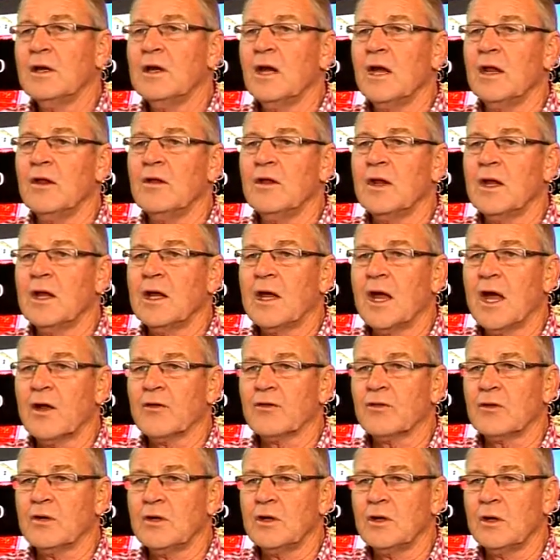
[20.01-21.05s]
in the
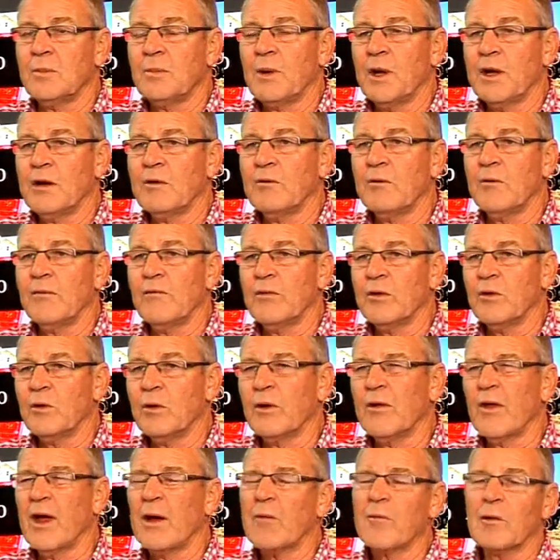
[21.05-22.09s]
Council Independent
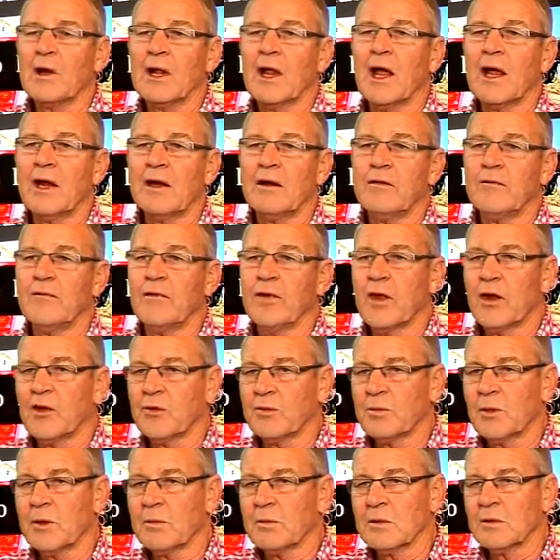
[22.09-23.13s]
Review, and that related, for
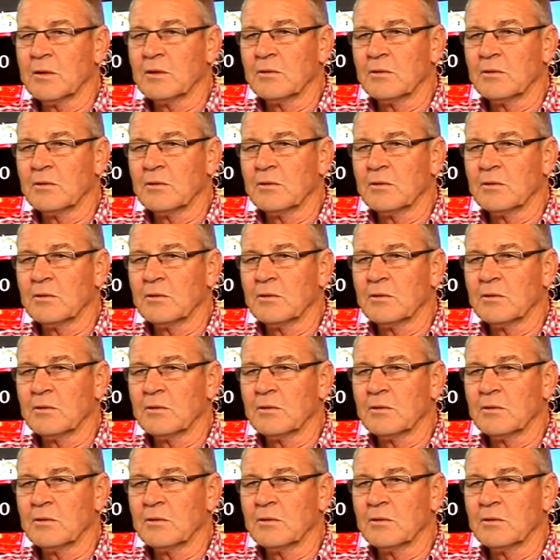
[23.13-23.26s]
those people who